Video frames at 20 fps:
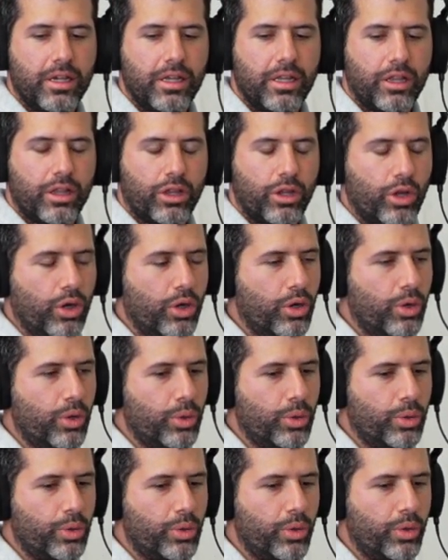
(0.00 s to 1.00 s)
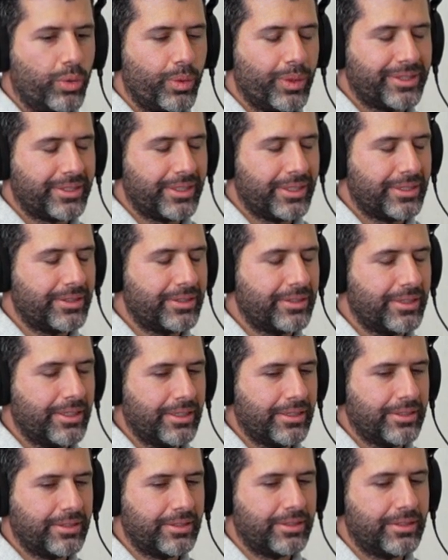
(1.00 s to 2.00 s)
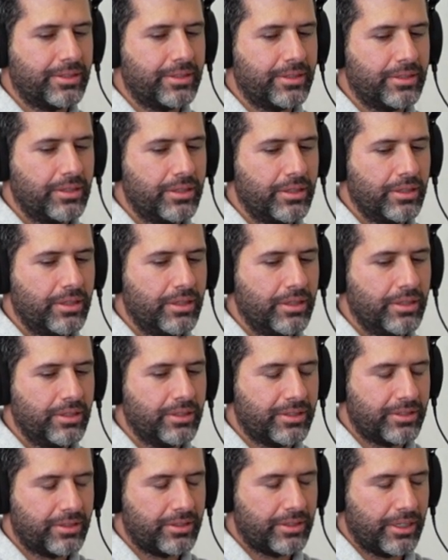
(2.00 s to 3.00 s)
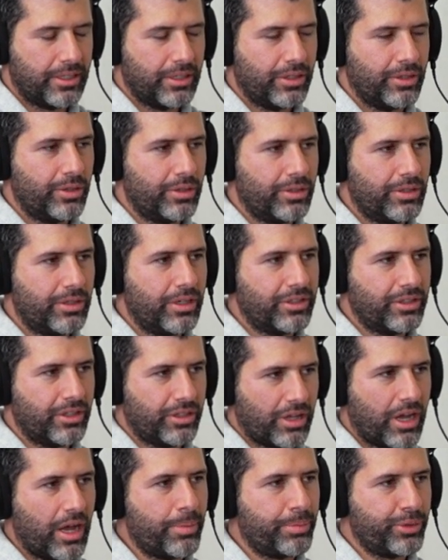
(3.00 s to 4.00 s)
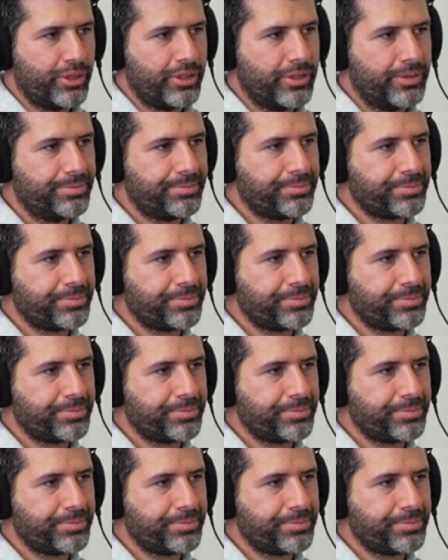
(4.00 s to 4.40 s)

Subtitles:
low resistance signal on the Doppler.